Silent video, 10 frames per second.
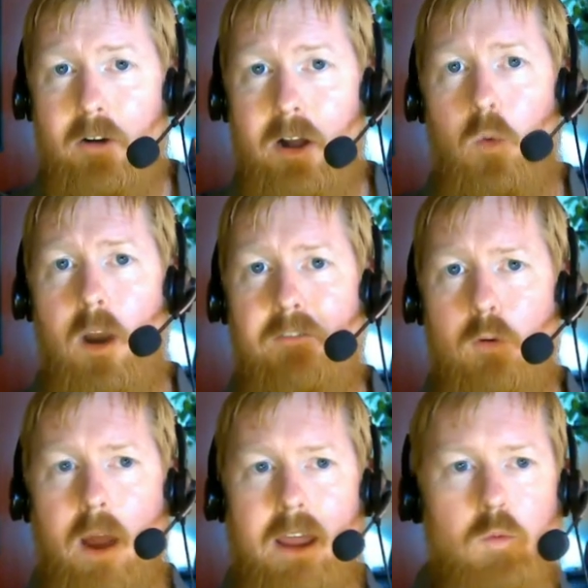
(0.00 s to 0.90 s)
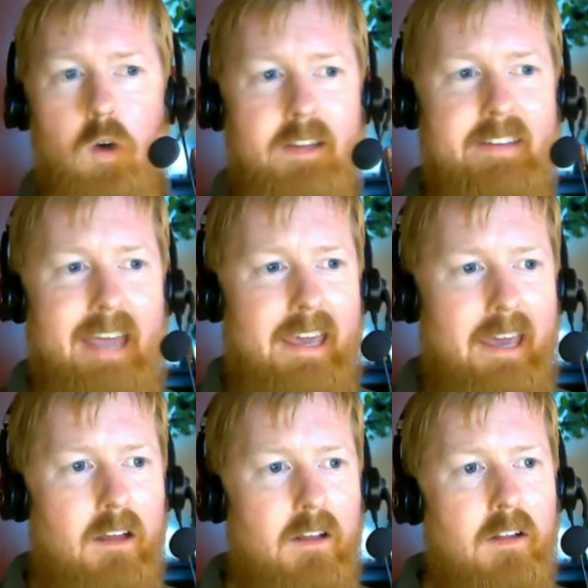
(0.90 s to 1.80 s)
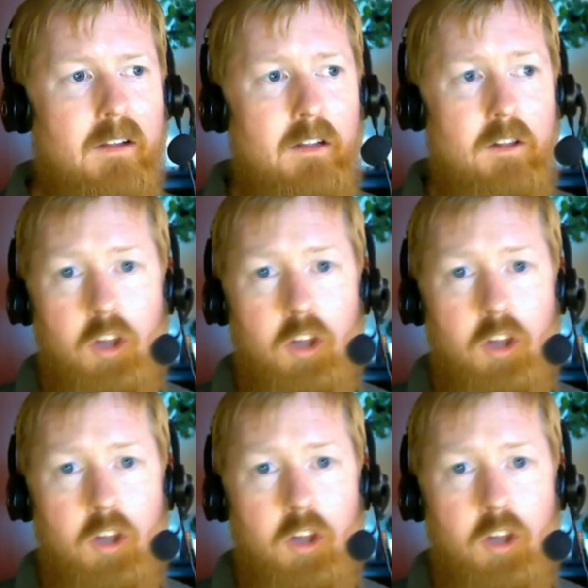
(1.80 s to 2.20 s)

Whatever way you want to take it, look